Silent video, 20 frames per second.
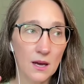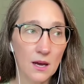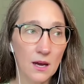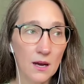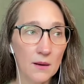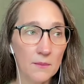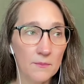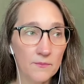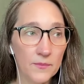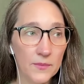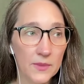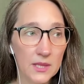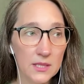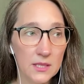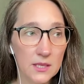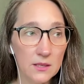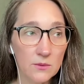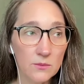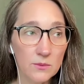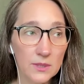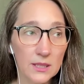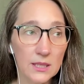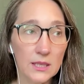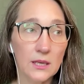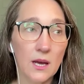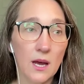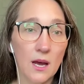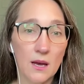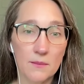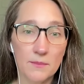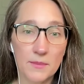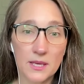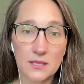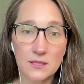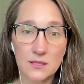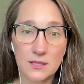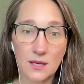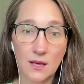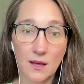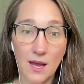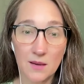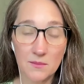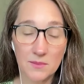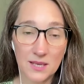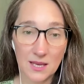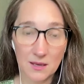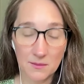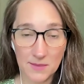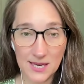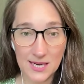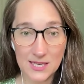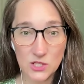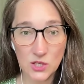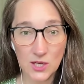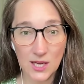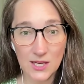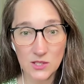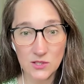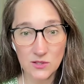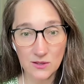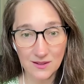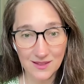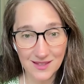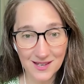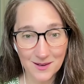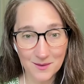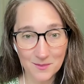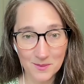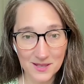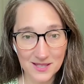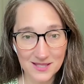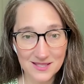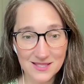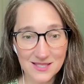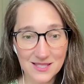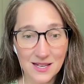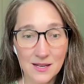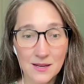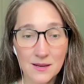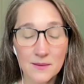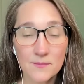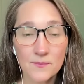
um, didn't really come until I became an educational therapist.